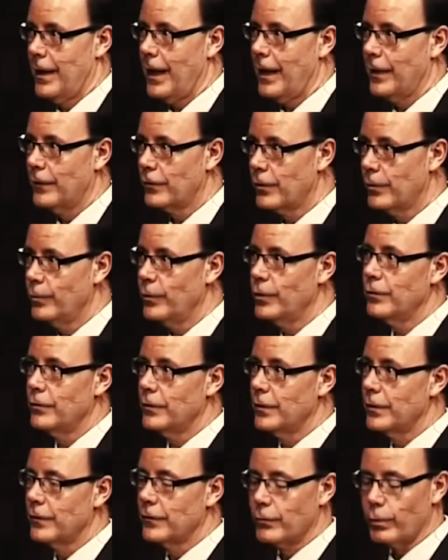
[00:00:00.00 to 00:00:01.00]
And
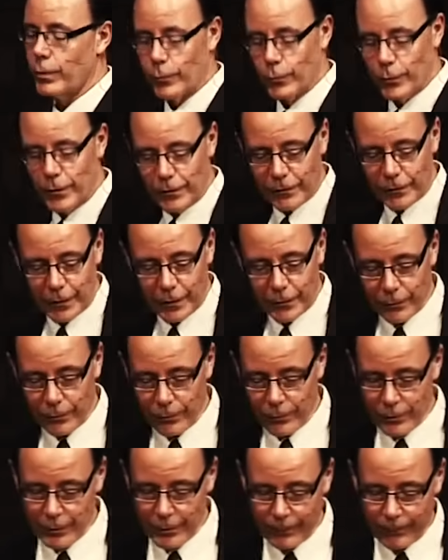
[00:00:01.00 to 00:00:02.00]
communion is when we say,
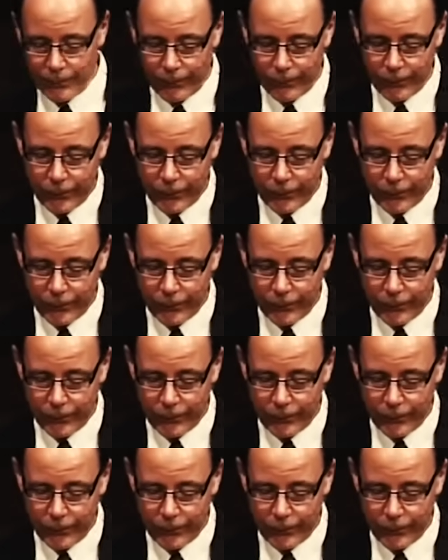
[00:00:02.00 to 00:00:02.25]
Lord,